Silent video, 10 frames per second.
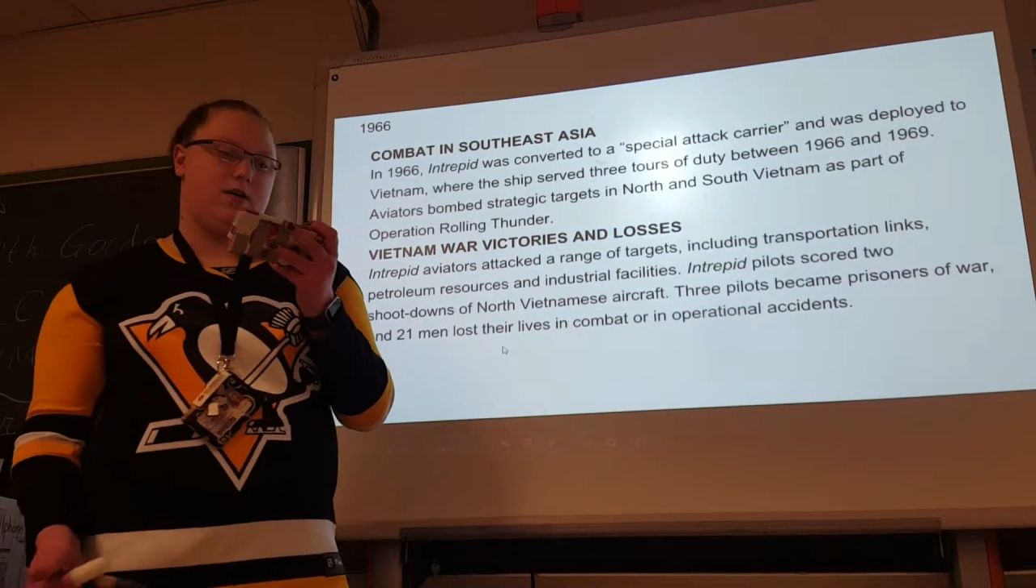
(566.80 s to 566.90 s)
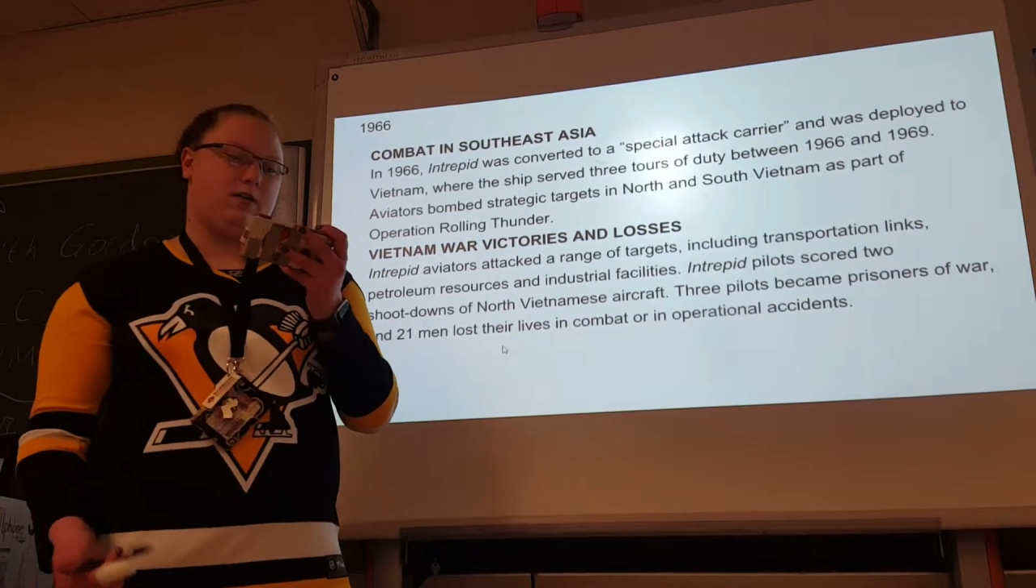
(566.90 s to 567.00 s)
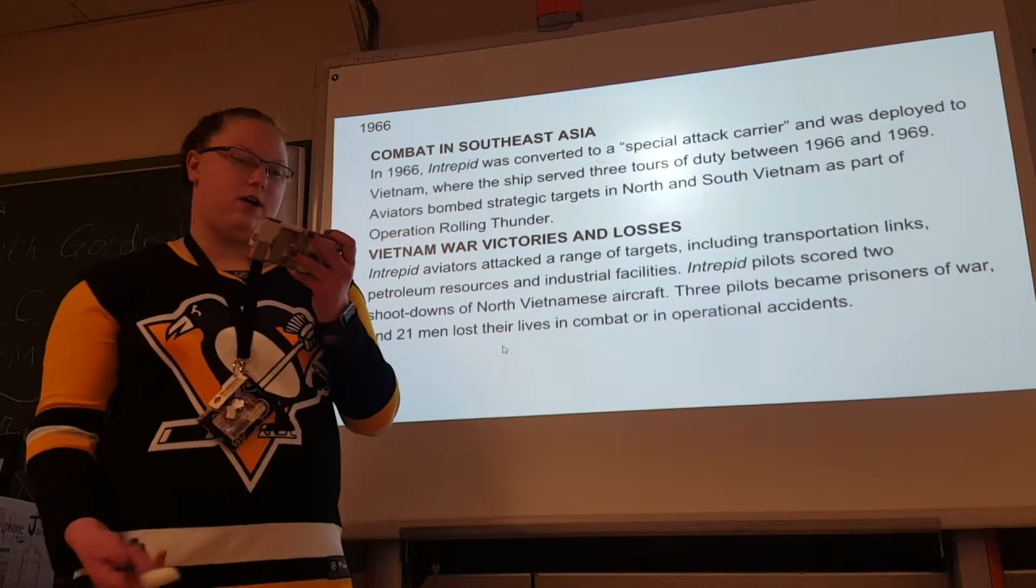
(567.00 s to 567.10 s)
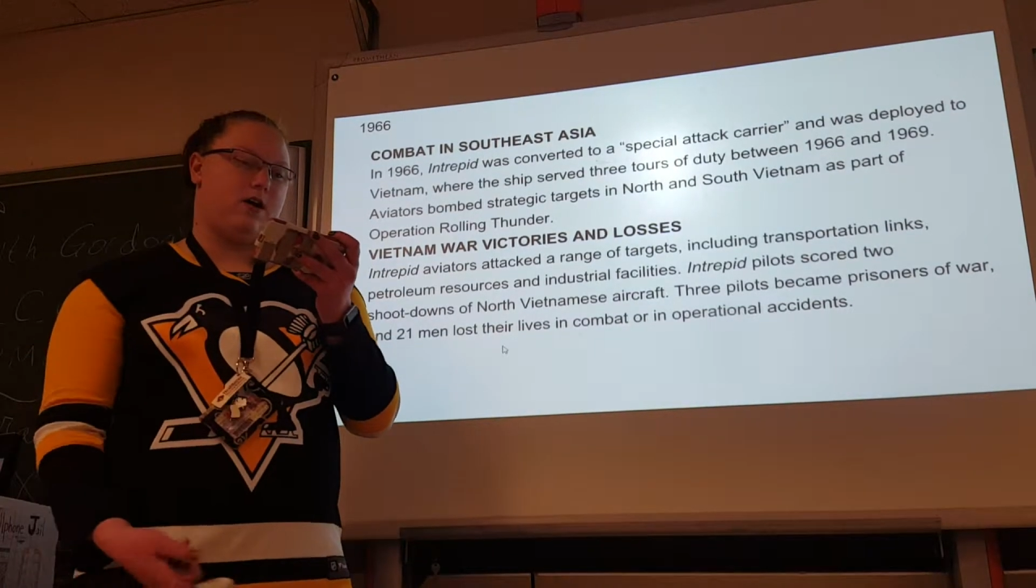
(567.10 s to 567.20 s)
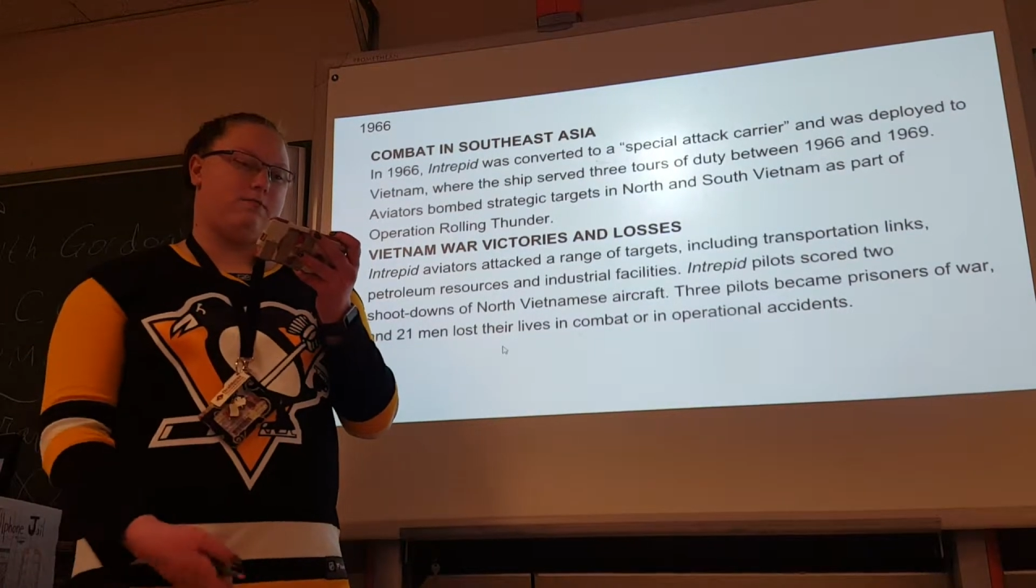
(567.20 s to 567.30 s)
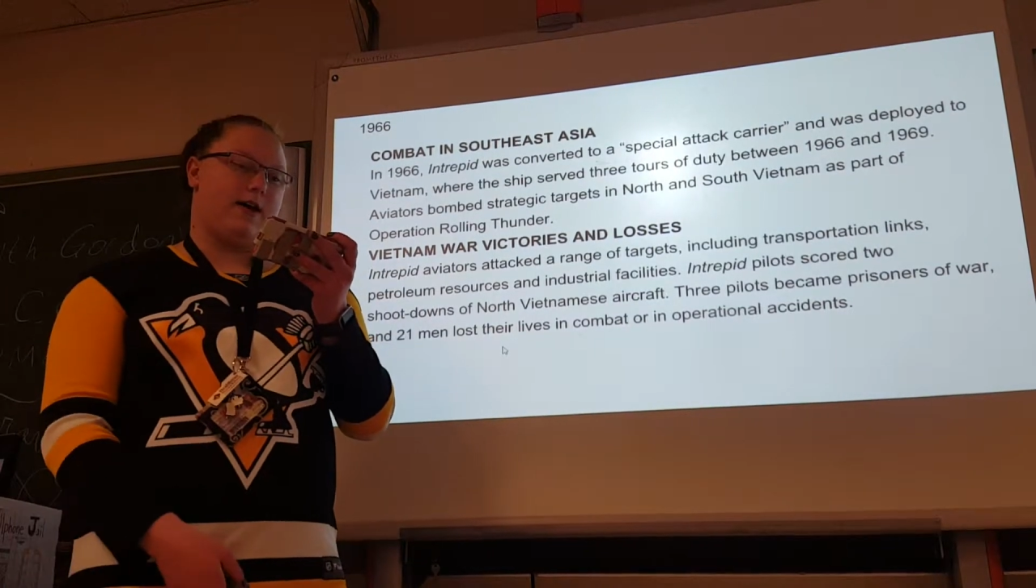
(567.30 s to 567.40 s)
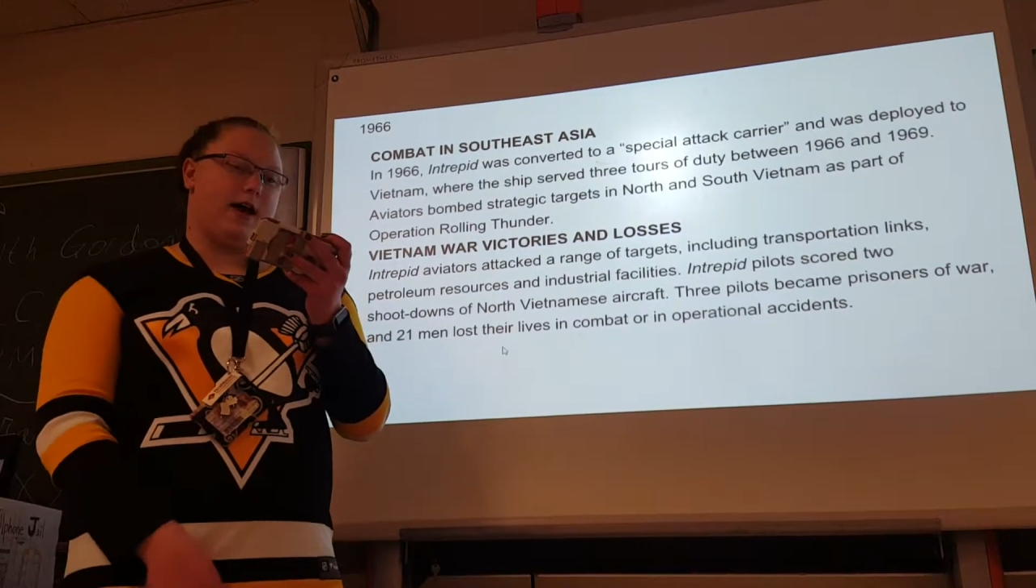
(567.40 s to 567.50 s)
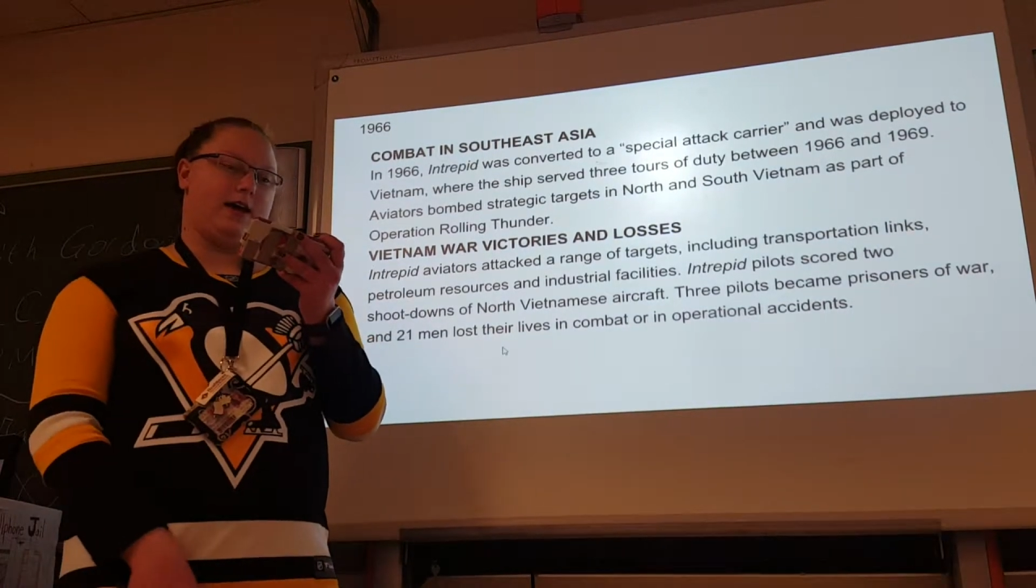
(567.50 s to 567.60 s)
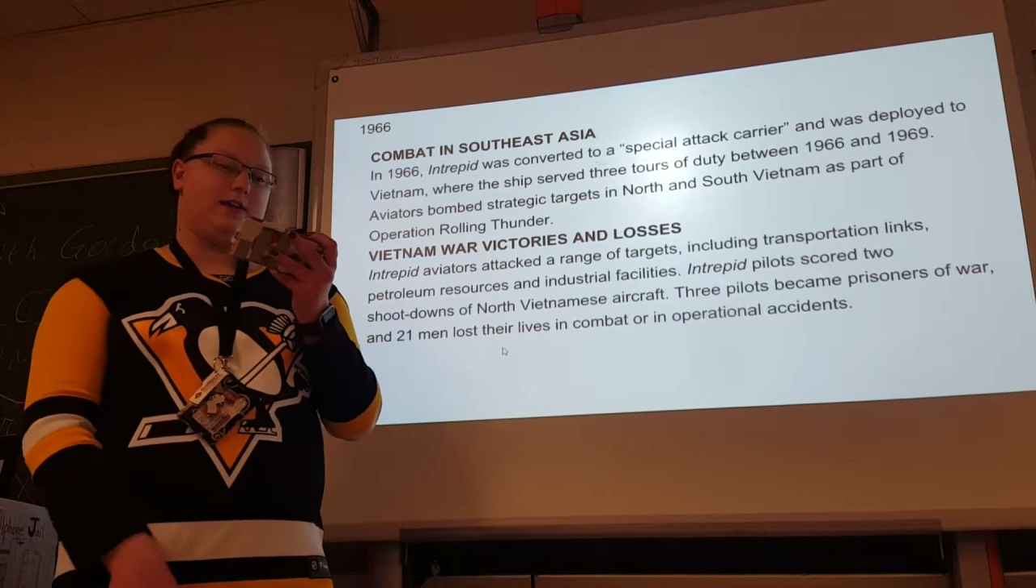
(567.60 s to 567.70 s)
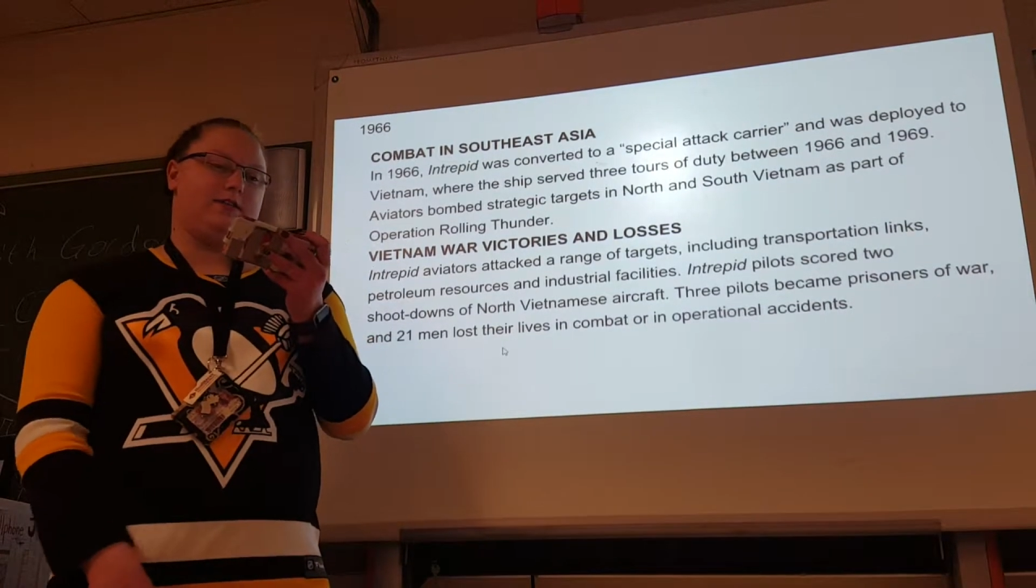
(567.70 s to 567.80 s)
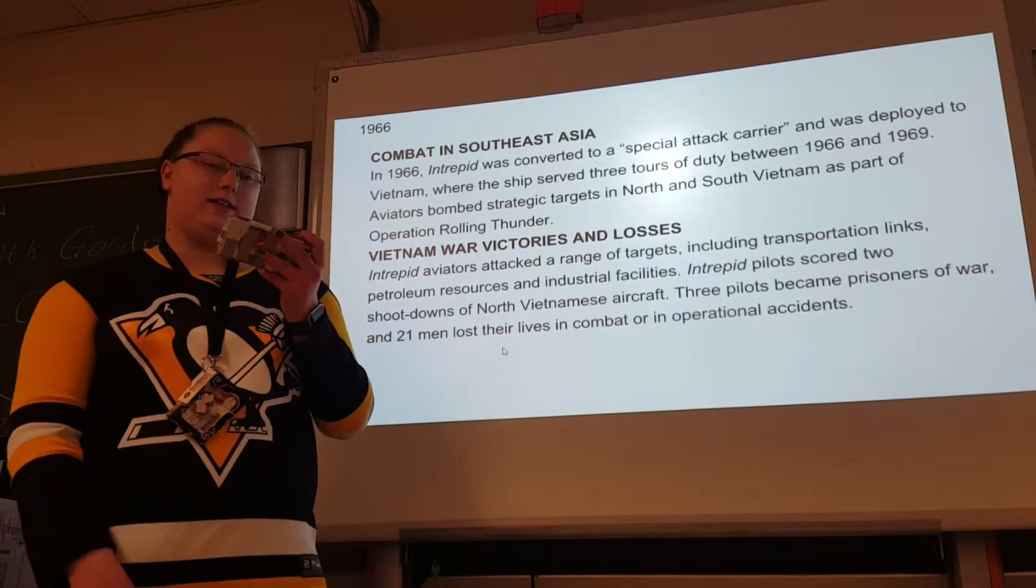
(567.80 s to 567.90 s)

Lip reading: Combat in the